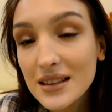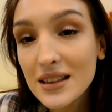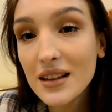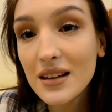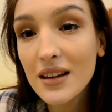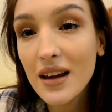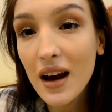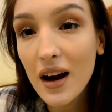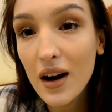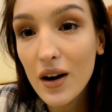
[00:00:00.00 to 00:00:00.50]

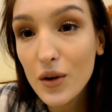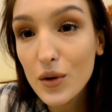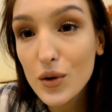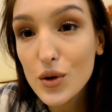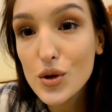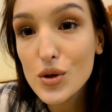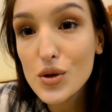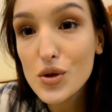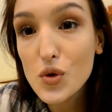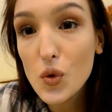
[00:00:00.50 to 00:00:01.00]

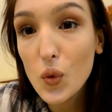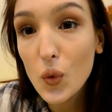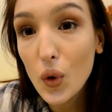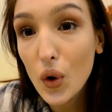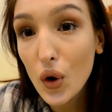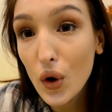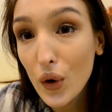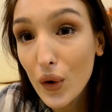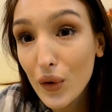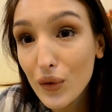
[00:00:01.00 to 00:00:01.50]
hours
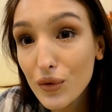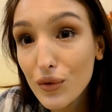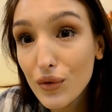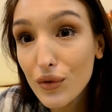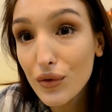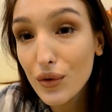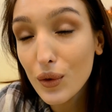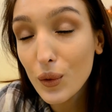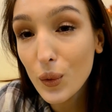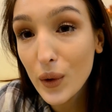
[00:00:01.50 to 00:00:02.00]
of
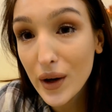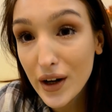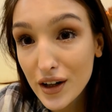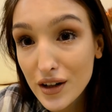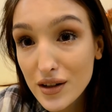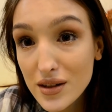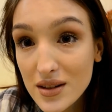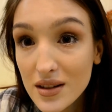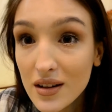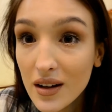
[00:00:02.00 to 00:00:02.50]
wear
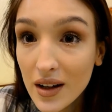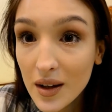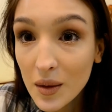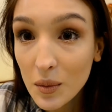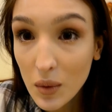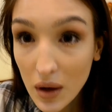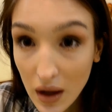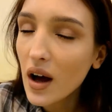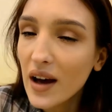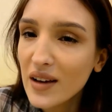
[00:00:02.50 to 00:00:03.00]
time.
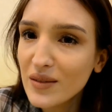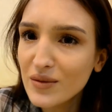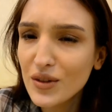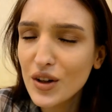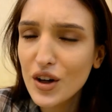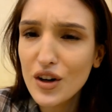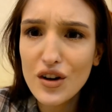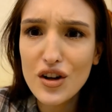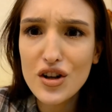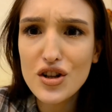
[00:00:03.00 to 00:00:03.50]
I'm
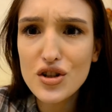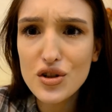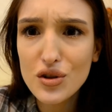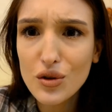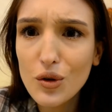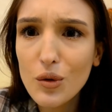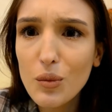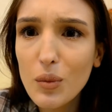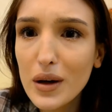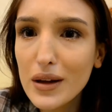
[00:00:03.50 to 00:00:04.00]
very
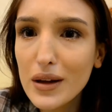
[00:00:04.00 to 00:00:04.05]
shocked by the